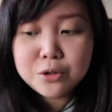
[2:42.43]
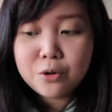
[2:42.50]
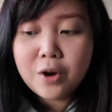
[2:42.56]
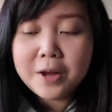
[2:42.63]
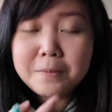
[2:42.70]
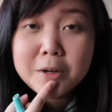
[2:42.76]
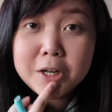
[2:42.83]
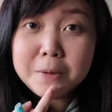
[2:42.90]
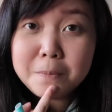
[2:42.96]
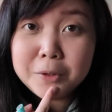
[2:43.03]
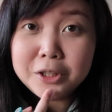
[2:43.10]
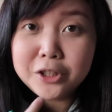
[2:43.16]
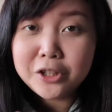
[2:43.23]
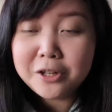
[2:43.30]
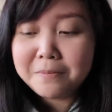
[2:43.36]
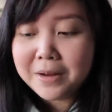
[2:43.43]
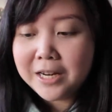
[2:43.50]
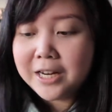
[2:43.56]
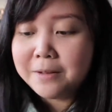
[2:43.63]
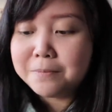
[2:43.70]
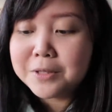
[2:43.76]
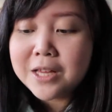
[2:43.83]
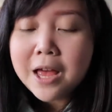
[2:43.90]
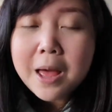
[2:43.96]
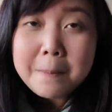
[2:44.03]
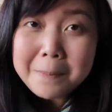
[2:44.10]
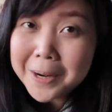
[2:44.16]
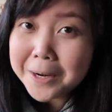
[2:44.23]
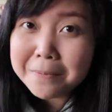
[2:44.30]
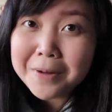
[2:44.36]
So, I'm gonna put it on my lips para